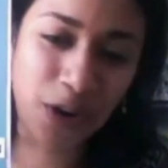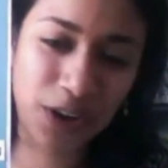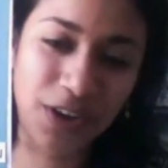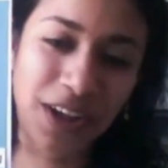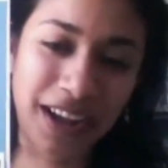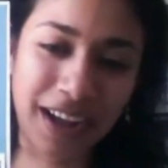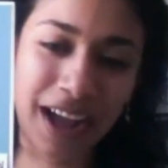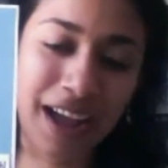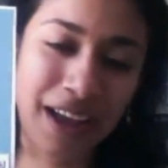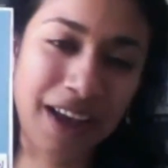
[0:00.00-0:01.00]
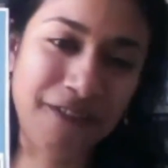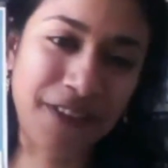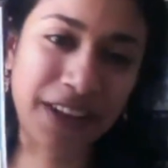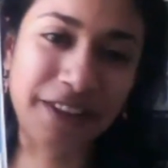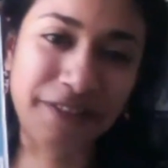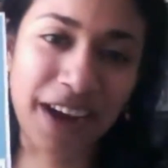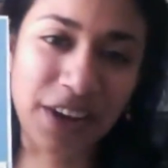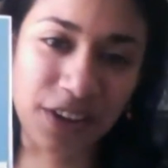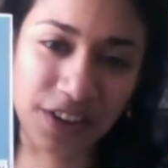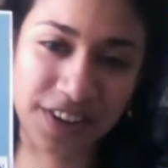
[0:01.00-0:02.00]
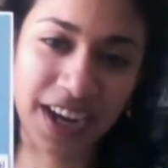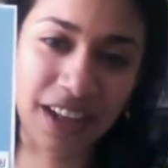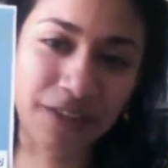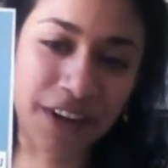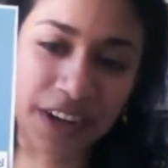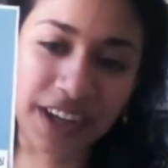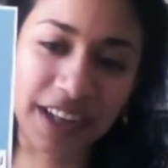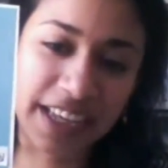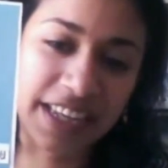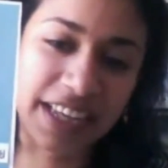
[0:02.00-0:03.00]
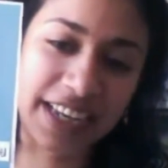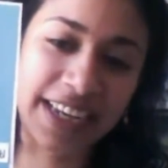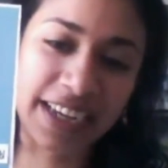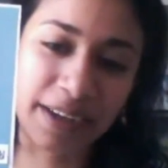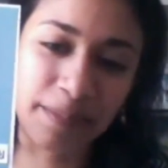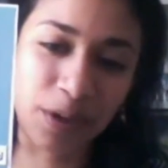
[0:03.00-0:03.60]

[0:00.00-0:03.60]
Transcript: what I felt defined your style, very clean, and